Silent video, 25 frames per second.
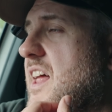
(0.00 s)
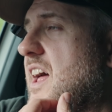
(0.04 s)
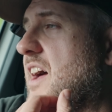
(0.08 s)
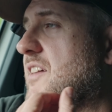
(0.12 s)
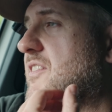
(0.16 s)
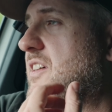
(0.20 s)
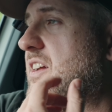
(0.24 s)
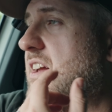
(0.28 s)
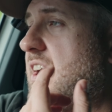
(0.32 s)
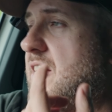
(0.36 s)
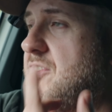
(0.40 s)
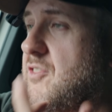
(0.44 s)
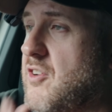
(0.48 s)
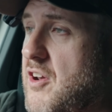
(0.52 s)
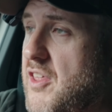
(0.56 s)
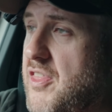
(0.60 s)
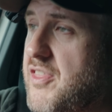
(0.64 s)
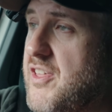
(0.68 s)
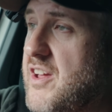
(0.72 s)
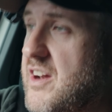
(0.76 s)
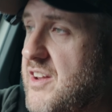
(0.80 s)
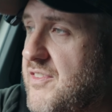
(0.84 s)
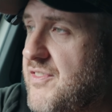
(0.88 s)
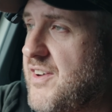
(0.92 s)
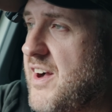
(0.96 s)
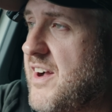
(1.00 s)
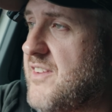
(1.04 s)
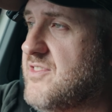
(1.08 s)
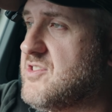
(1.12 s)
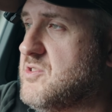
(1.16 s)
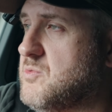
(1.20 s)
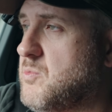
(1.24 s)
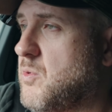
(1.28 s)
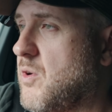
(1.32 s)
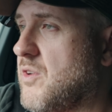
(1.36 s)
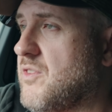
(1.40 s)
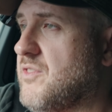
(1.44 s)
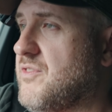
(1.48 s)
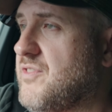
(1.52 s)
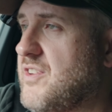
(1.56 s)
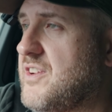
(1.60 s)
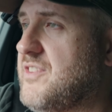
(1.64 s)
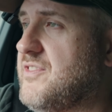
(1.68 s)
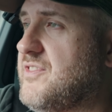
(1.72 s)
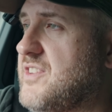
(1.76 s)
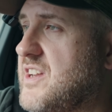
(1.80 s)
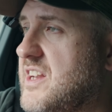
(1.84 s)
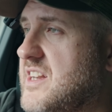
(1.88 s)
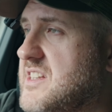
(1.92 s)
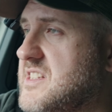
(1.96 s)
I've got a
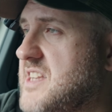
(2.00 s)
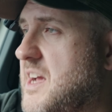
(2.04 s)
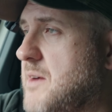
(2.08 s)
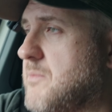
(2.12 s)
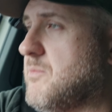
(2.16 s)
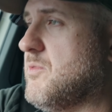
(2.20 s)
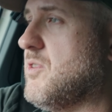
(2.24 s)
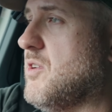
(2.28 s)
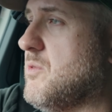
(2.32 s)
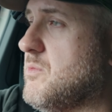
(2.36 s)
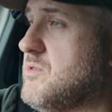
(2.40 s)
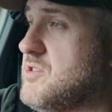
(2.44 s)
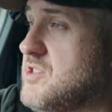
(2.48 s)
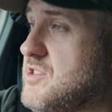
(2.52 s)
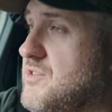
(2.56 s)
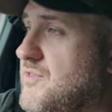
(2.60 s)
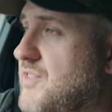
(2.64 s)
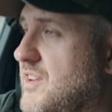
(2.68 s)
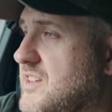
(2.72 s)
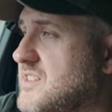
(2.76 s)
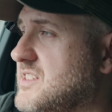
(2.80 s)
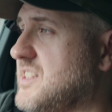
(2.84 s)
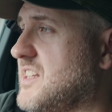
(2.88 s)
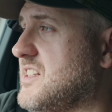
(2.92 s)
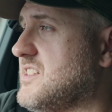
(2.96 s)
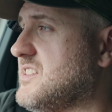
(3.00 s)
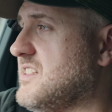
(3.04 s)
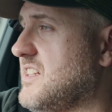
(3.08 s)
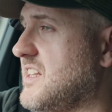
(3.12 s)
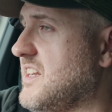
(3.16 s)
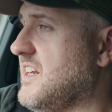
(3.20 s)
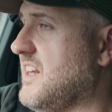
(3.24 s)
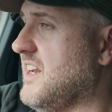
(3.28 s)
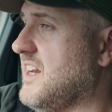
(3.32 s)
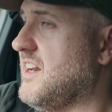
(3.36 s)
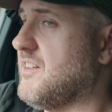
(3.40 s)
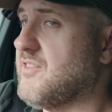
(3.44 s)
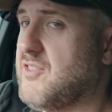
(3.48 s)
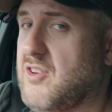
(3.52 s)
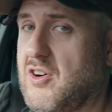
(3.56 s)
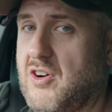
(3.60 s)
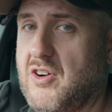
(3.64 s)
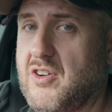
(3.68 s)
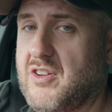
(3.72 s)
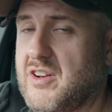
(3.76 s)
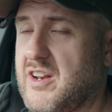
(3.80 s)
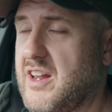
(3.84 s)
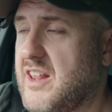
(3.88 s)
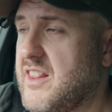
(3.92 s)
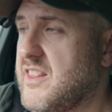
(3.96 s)
35-150 Tamron, which is fantastic, and I've
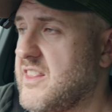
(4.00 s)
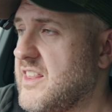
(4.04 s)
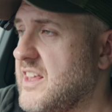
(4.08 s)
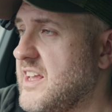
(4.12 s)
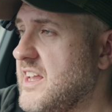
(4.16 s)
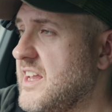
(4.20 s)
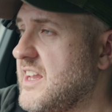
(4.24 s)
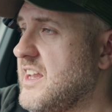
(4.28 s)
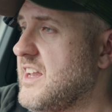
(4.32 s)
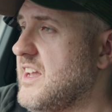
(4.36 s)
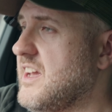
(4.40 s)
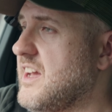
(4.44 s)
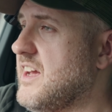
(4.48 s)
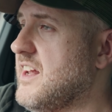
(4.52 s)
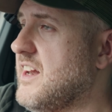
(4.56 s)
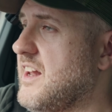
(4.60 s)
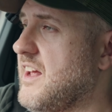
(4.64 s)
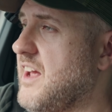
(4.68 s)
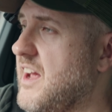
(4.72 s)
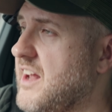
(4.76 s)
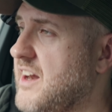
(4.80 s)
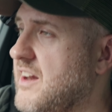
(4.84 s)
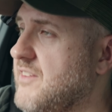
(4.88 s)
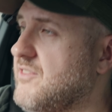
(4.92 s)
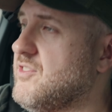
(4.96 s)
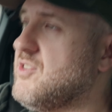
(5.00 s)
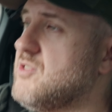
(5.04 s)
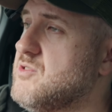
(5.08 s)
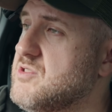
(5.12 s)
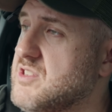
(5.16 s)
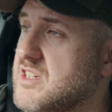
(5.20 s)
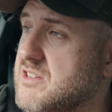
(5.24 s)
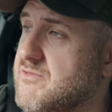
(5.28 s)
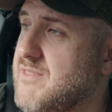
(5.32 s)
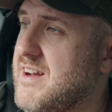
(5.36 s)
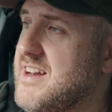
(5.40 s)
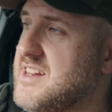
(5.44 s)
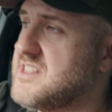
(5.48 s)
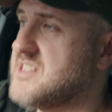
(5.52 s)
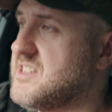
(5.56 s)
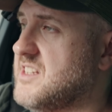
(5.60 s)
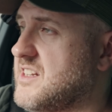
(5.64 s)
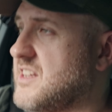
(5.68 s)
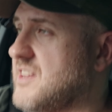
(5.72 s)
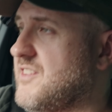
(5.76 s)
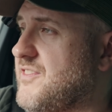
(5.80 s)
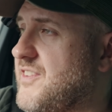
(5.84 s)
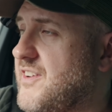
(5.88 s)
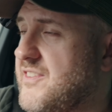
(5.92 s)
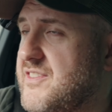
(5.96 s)
got and I've usually
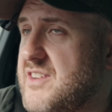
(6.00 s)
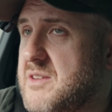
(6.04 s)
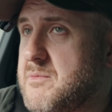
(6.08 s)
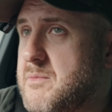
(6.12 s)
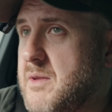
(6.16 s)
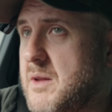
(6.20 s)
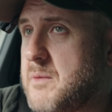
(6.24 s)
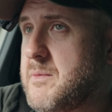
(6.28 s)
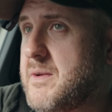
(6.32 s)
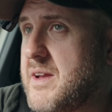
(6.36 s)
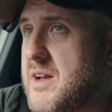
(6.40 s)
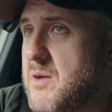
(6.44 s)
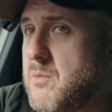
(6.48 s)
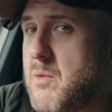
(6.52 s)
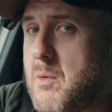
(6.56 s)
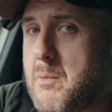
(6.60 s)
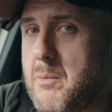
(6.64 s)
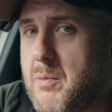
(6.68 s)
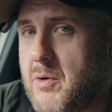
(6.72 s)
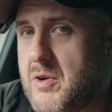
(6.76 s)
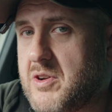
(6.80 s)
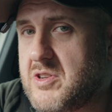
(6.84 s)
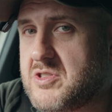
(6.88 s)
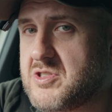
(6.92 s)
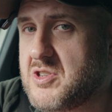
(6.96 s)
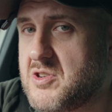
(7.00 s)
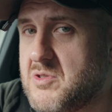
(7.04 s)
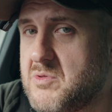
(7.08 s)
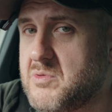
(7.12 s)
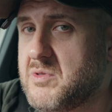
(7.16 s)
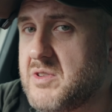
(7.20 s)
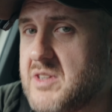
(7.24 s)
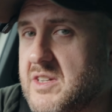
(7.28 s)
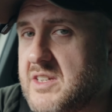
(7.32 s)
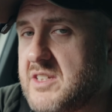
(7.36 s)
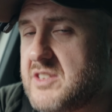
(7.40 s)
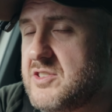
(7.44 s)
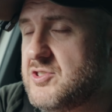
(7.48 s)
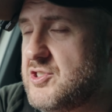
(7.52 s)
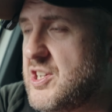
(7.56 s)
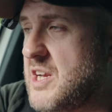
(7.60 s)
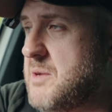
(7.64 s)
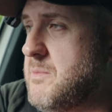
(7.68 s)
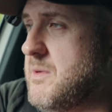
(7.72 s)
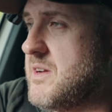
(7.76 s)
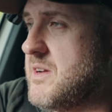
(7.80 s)
rented the 50mm 1.2 G